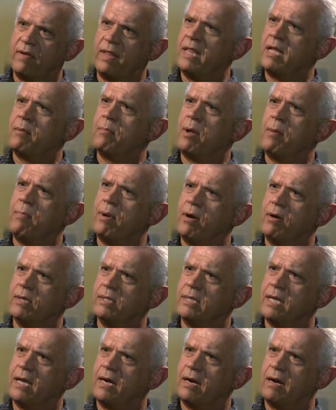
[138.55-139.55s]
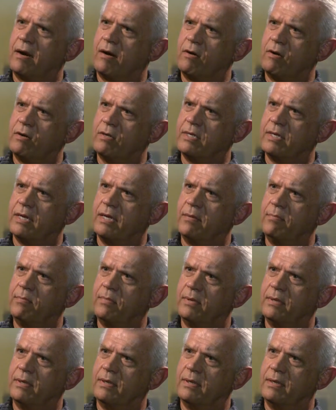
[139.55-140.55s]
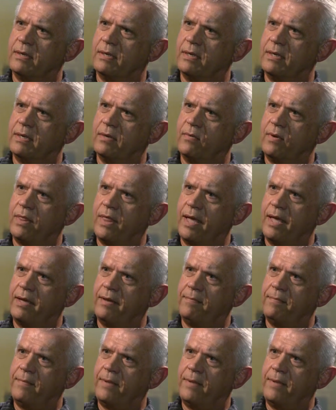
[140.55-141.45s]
I think my parents had a harder time with that.